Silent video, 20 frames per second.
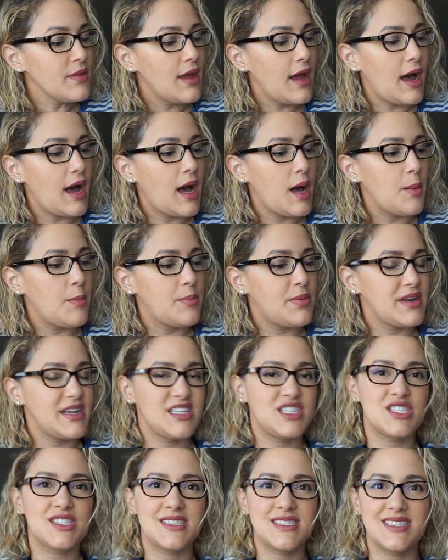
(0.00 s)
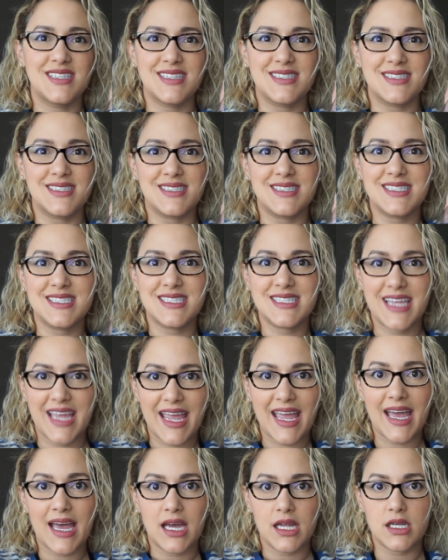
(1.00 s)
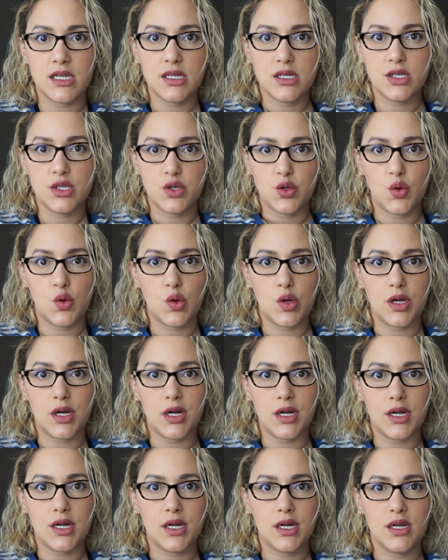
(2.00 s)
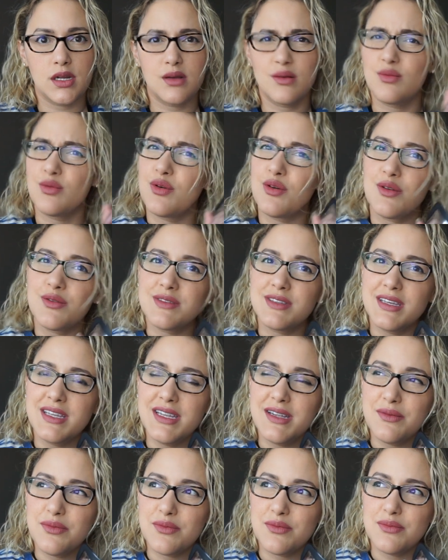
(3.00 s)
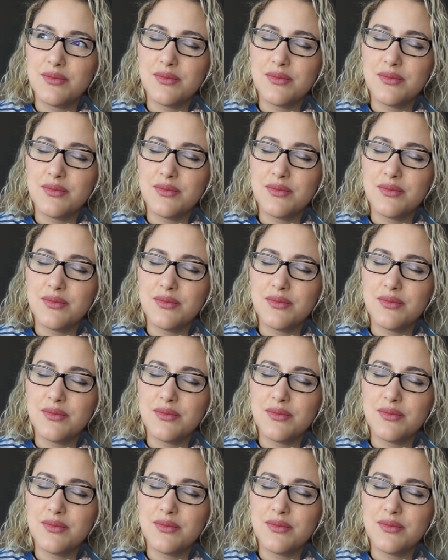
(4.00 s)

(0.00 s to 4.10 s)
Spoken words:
But it just doesn't scan your, well, did it?